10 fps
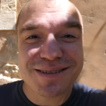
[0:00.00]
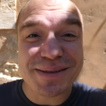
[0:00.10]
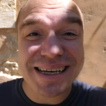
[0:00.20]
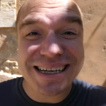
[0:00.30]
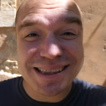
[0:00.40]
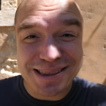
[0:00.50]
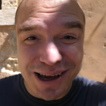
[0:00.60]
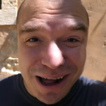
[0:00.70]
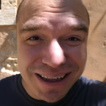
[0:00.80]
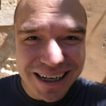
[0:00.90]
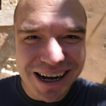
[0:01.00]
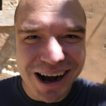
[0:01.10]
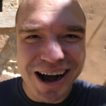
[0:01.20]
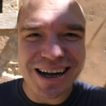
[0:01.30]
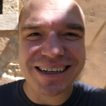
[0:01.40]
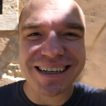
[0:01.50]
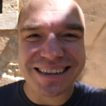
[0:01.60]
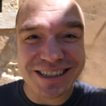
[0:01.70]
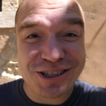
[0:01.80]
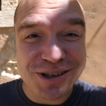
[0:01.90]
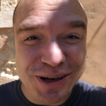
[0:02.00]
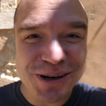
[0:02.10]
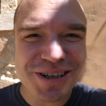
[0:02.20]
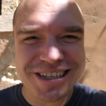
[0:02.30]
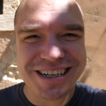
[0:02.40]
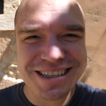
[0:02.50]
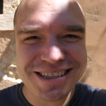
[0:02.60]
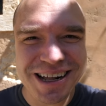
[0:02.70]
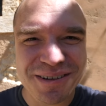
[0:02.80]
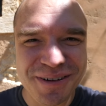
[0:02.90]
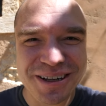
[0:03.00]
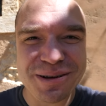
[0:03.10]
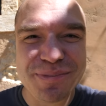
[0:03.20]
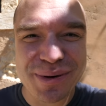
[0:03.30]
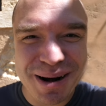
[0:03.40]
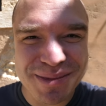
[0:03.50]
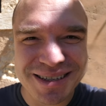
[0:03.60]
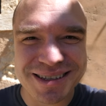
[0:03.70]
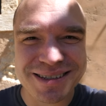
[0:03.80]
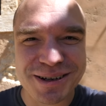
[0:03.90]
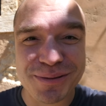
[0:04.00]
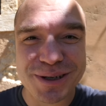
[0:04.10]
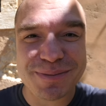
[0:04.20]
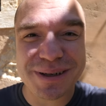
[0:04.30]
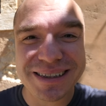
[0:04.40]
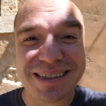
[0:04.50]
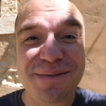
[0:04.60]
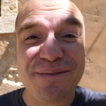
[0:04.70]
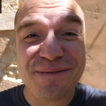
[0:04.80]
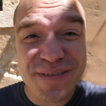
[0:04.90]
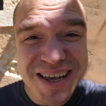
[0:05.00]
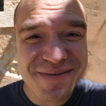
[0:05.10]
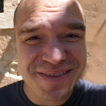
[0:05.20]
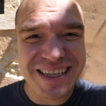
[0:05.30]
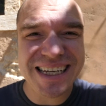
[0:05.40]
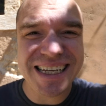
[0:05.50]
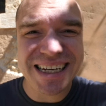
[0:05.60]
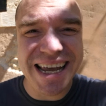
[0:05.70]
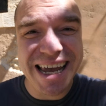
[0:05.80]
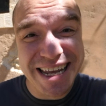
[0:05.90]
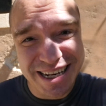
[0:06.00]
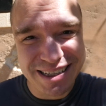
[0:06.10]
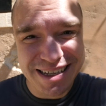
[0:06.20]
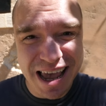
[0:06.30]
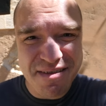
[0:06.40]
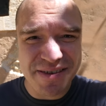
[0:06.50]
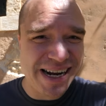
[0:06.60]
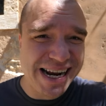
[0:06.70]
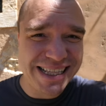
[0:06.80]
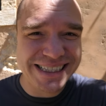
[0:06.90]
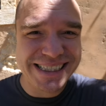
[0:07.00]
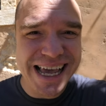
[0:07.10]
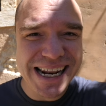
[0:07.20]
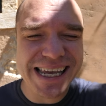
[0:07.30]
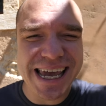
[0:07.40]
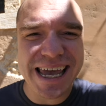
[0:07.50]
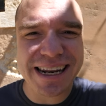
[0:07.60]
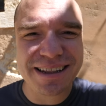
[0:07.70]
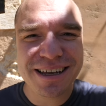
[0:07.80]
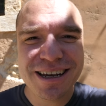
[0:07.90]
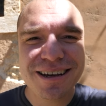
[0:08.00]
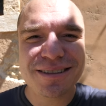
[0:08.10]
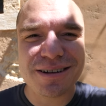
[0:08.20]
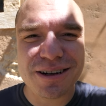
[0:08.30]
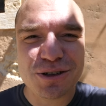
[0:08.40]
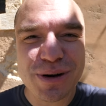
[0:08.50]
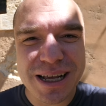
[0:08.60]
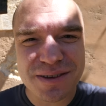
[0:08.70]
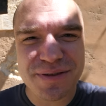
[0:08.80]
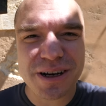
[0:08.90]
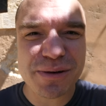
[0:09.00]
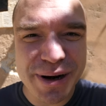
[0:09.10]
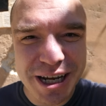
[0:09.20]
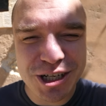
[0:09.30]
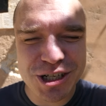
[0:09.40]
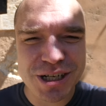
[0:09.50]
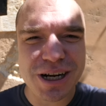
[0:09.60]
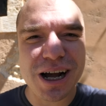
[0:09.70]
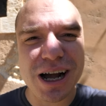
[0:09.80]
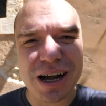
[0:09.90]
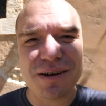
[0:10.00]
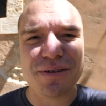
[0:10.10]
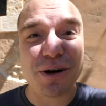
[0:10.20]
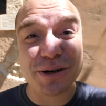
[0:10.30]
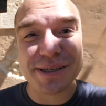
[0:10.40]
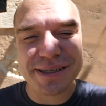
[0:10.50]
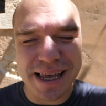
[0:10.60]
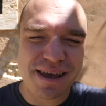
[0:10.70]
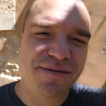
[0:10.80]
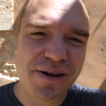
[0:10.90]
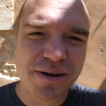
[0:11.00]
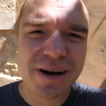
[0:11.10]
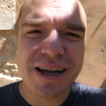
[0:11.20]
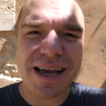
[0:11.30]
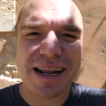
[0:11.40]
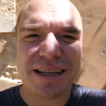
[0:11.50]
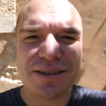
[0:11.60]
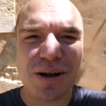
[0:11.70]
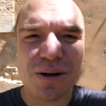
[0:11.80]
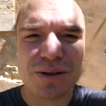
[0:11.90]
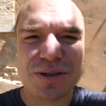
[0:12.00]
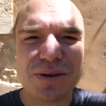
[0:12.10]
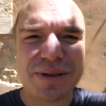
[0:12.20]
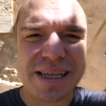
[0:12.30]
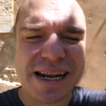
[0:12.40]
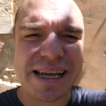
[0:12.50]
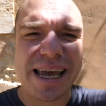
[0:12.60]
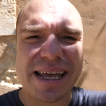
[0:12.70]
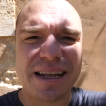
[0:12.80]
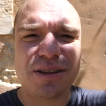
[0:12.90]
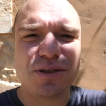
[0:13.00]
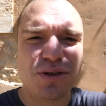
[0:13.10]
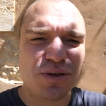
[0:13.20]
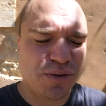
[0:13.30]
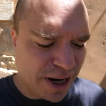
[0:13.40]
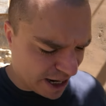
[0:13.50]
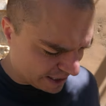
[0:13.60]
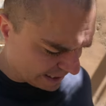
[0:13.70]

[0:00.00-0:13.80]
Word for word: So the Catholicon, the church itself on the premises here, was built in 1587 and it's dedicated to the transfiguration of our Savior and it's also dedicated to uh,